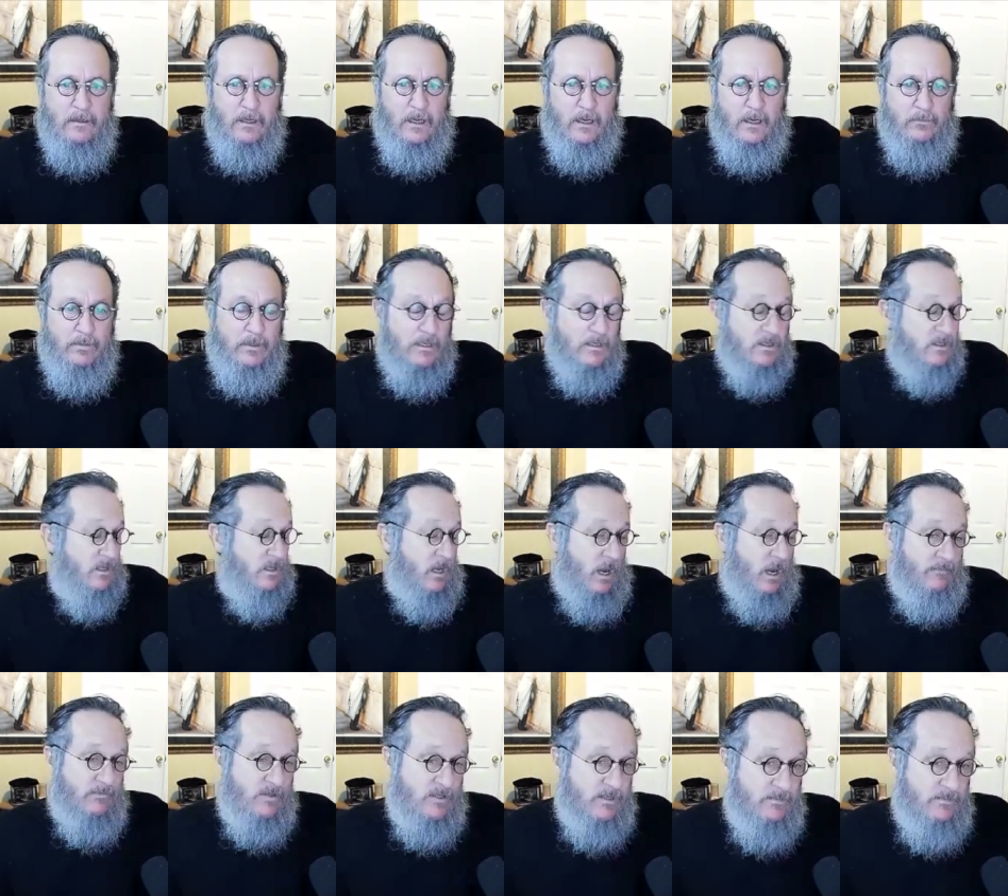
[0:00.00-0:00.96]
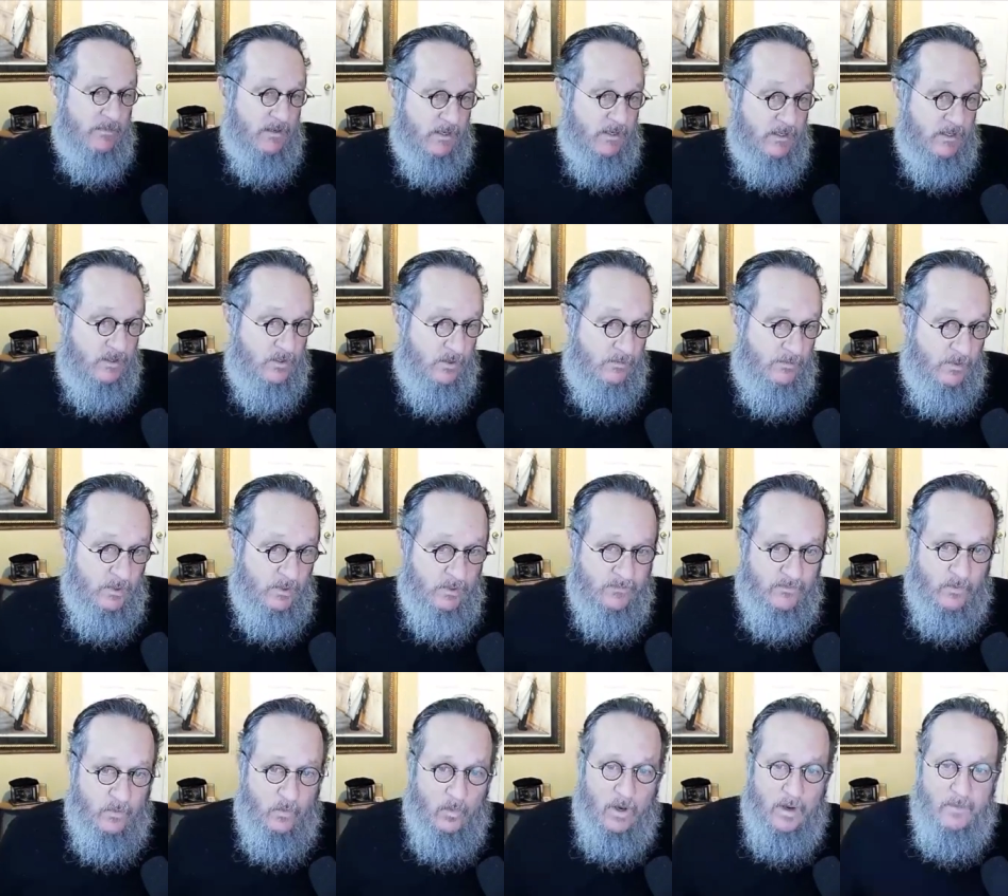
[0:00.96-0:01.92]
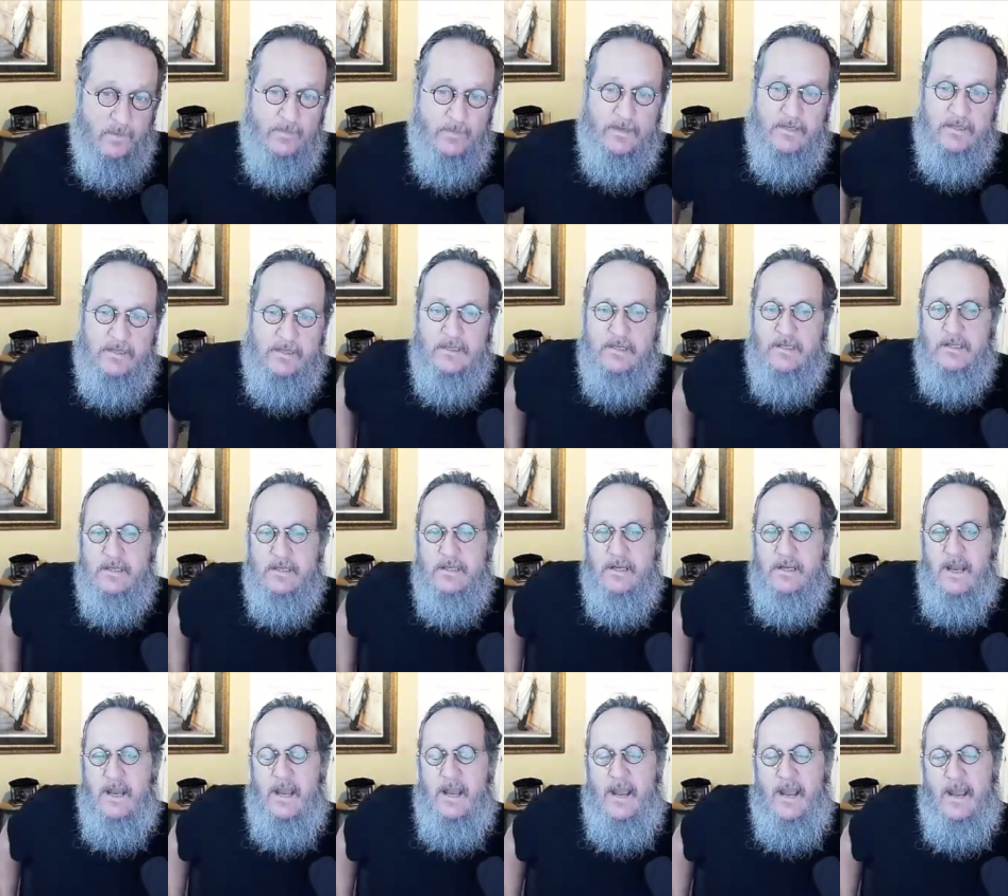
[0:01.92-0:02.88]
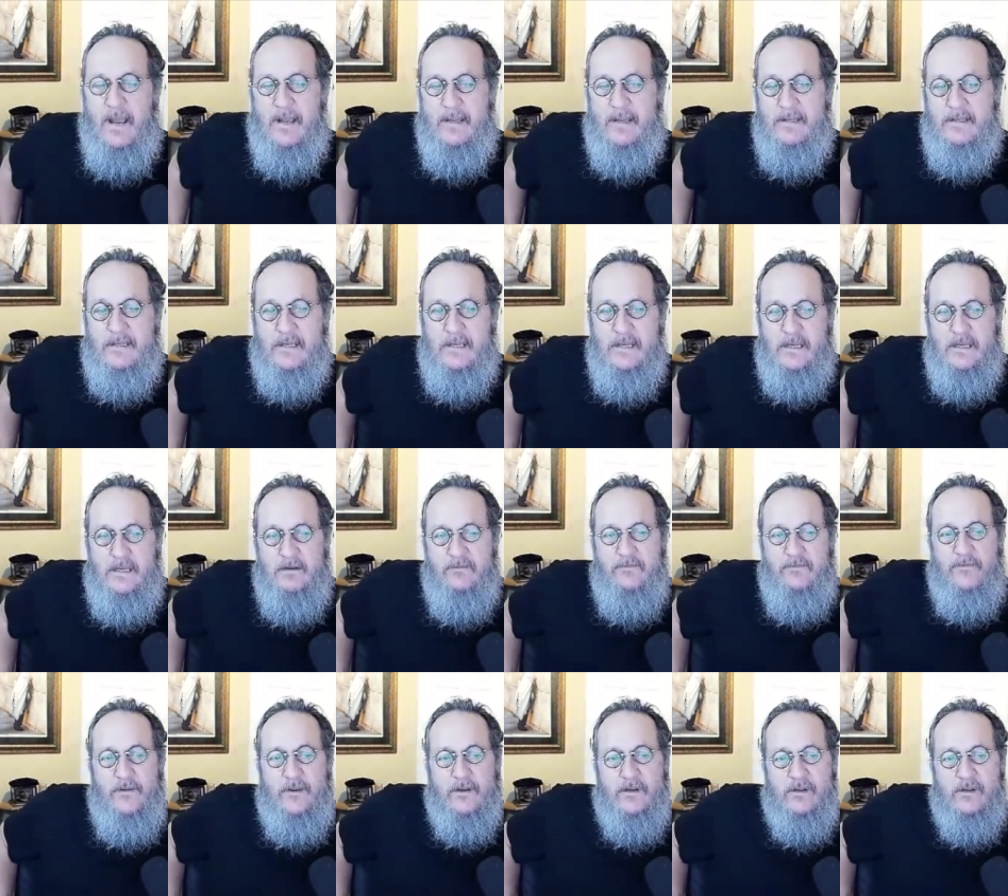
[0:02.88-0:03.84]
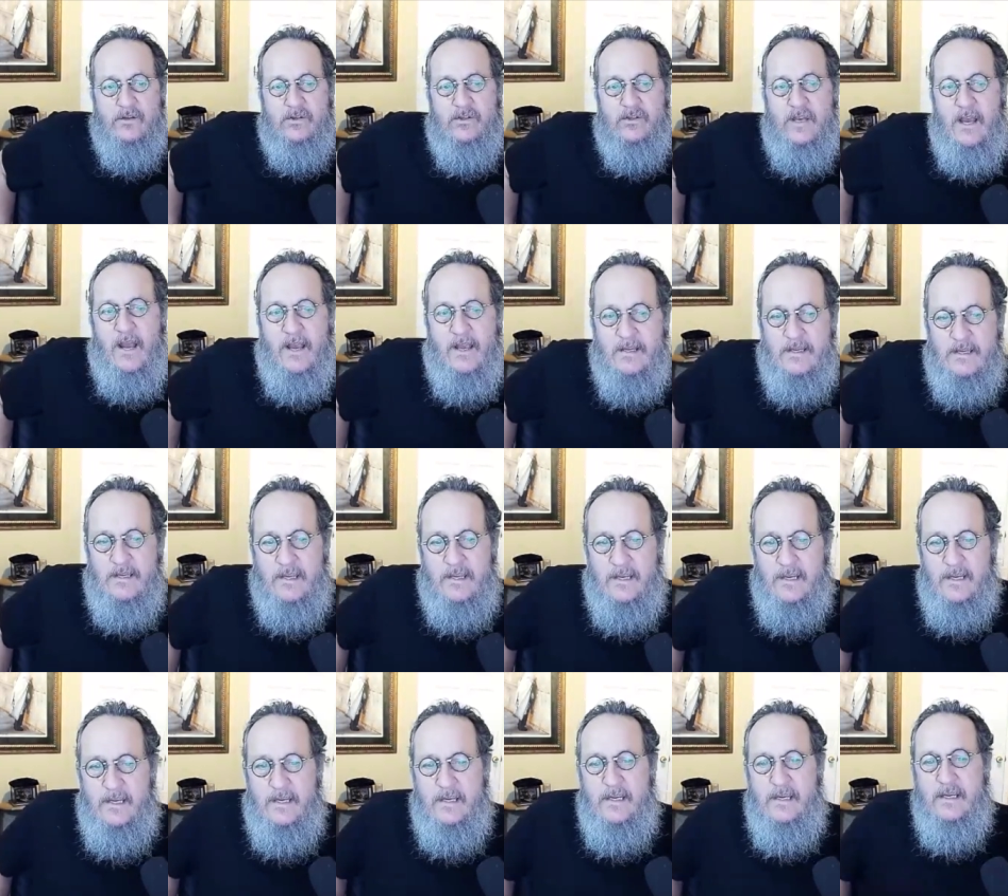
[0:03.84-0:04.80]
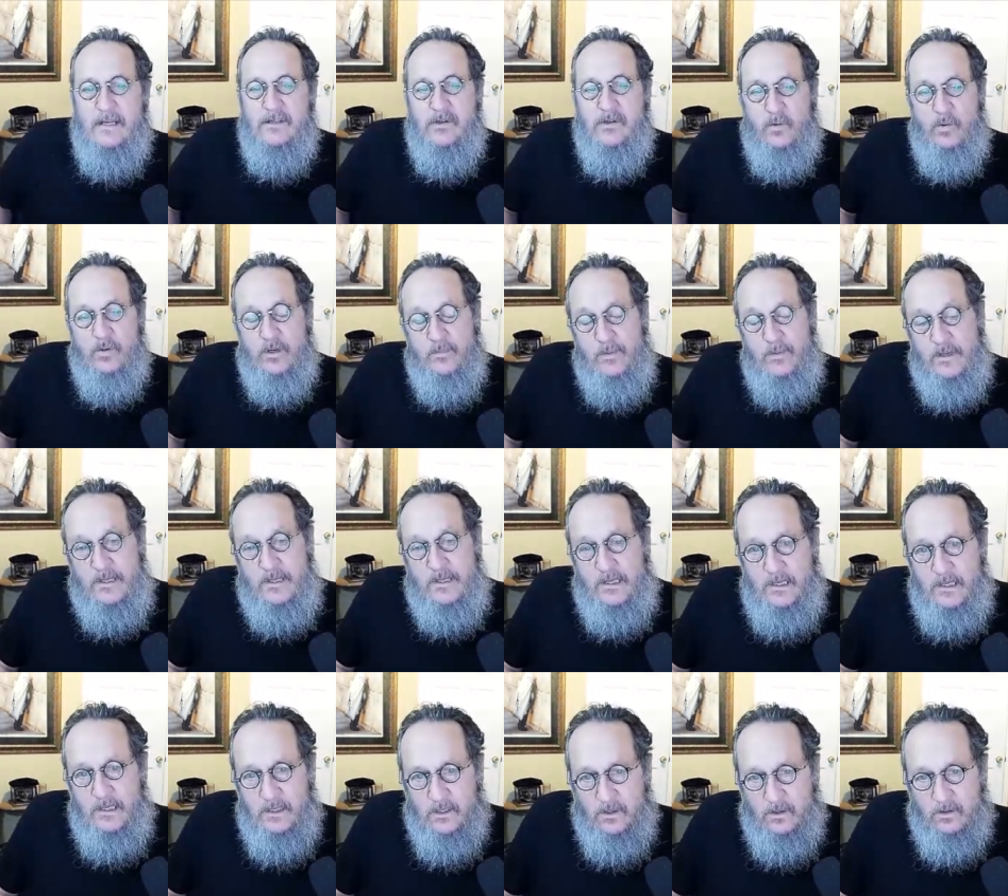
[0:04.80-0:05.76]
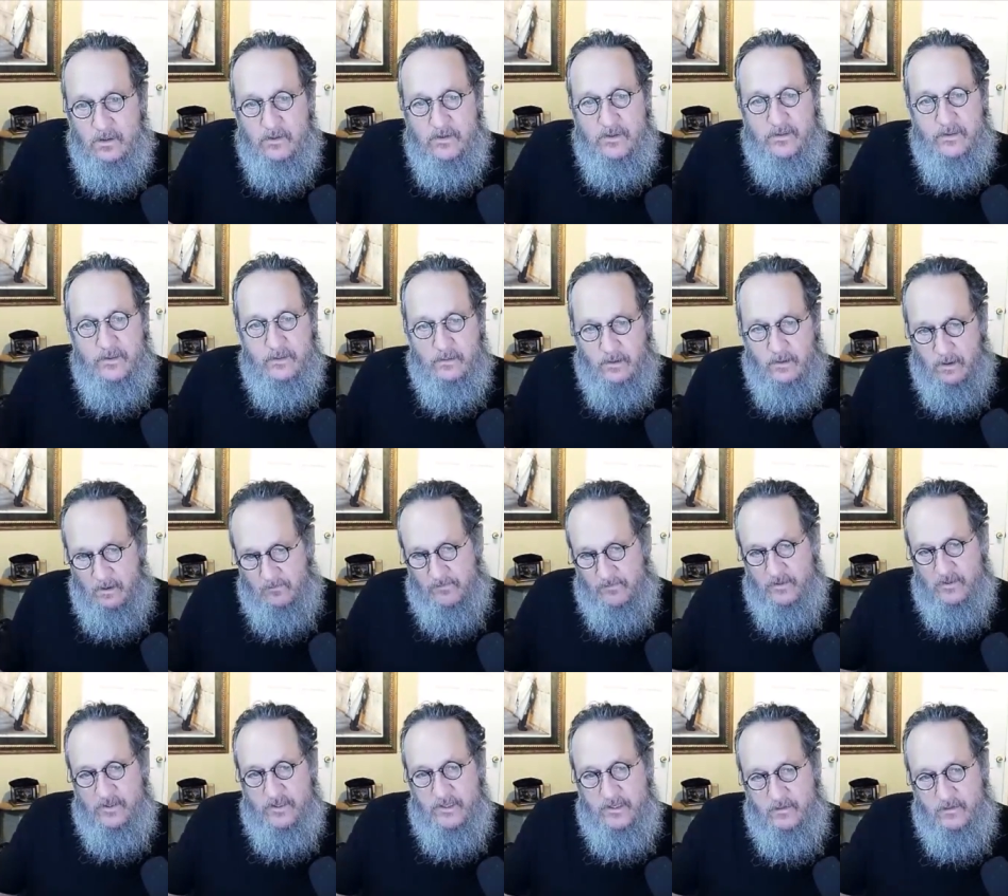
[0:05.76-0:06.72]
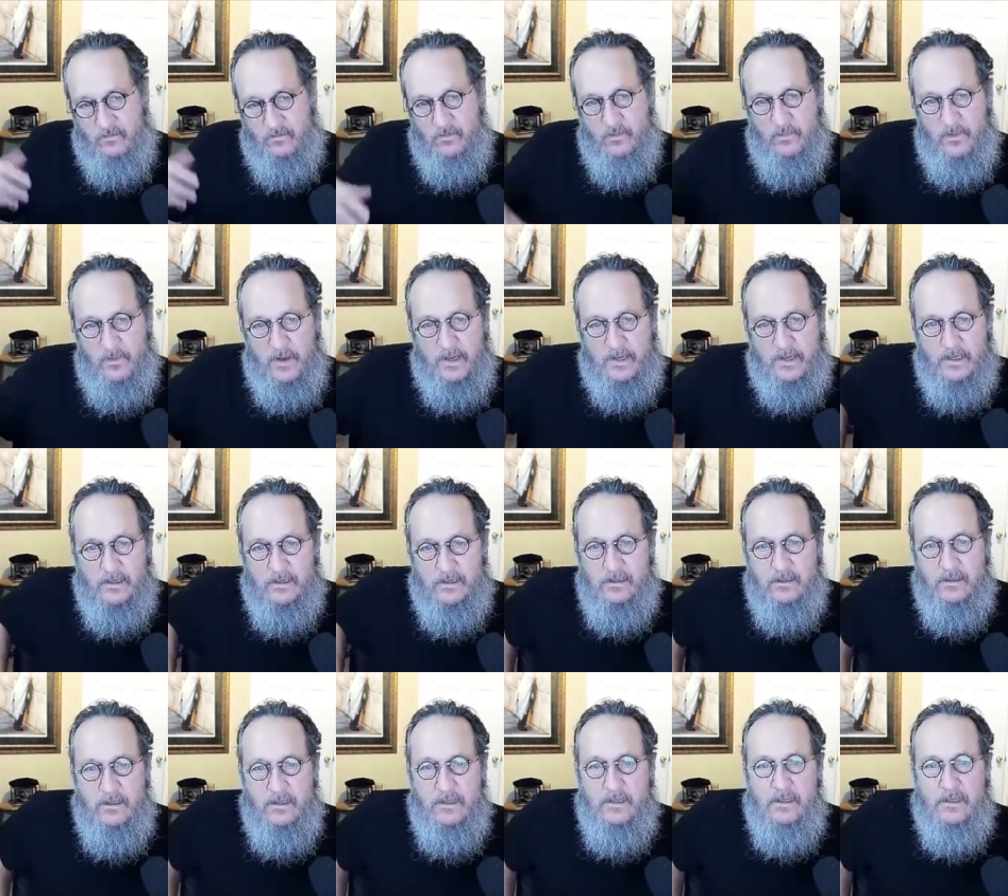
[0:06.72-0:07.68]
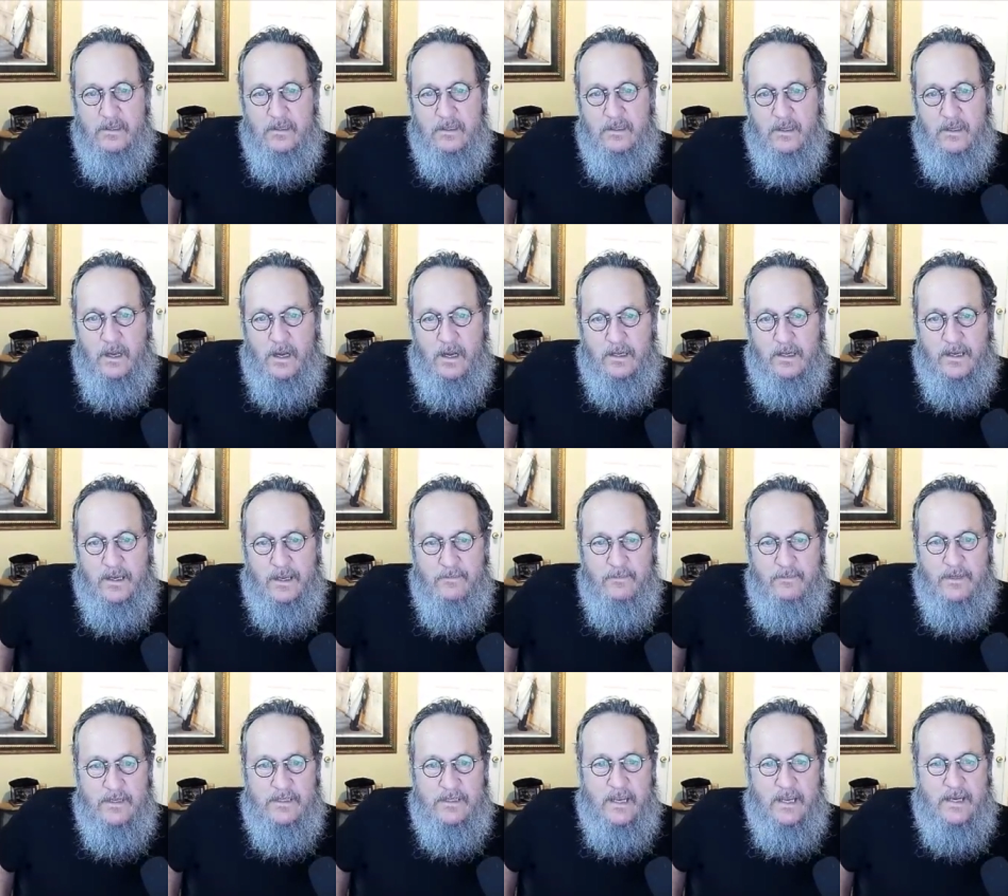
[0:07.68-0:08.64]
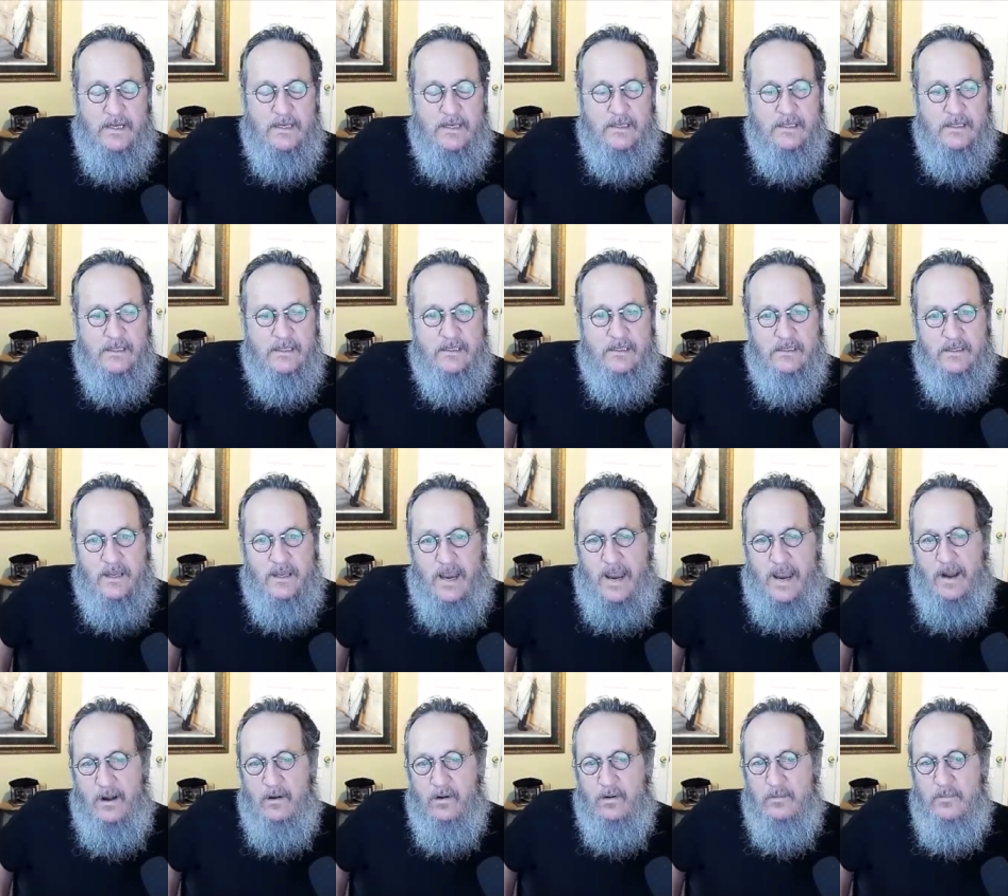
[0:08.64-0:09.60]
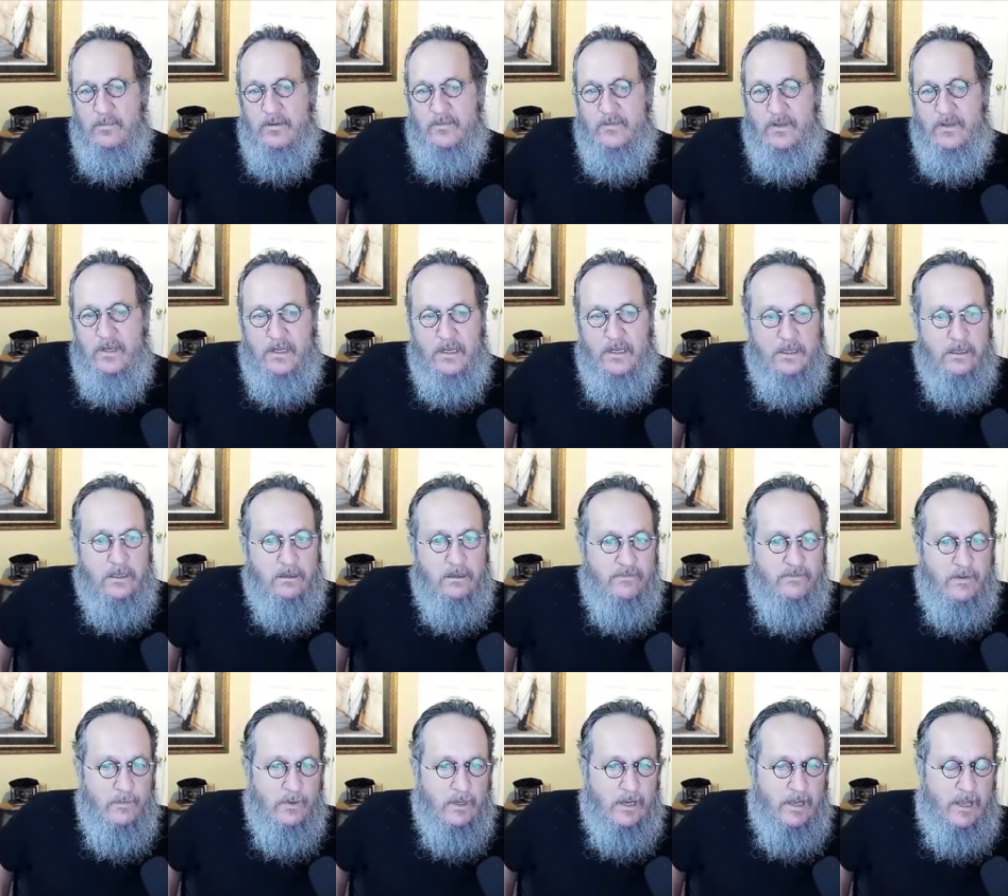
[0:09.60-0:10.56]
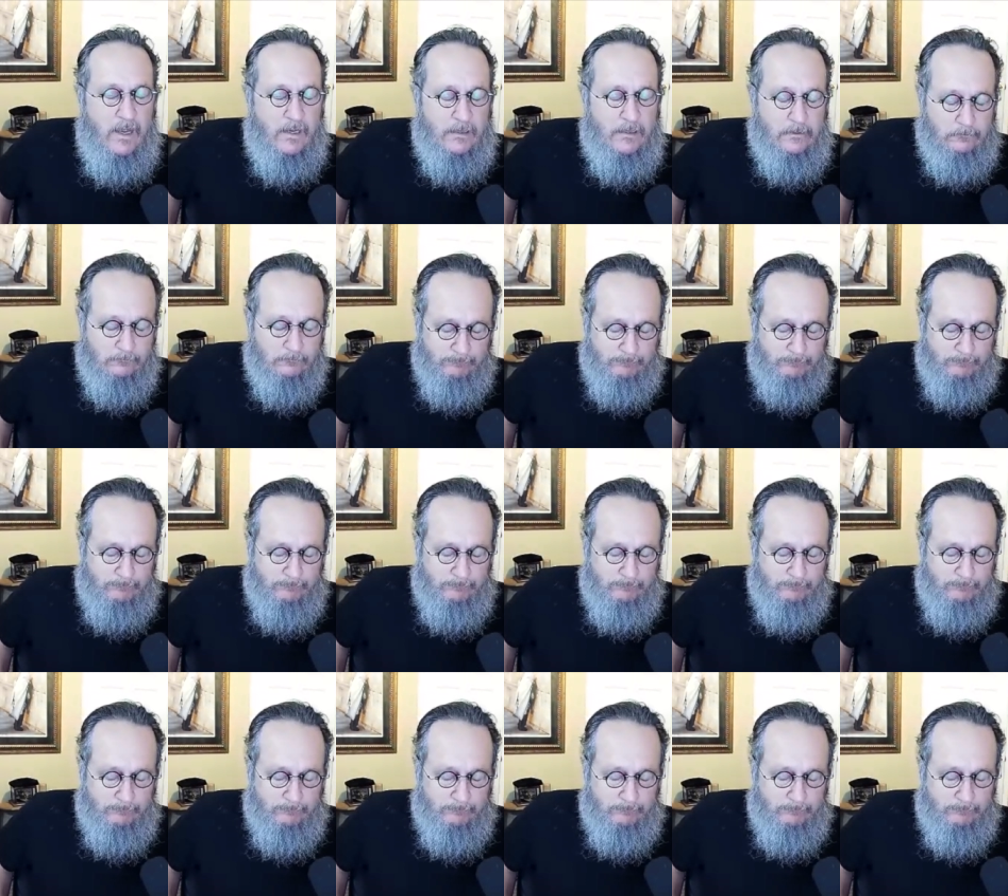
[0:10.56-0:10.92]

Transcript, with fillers: uh, because he's obviously married to a beautiful woman, and he fears that he is going to be killed. And obviously, Rebecca uh, can be taken into the harem of King Abimelech.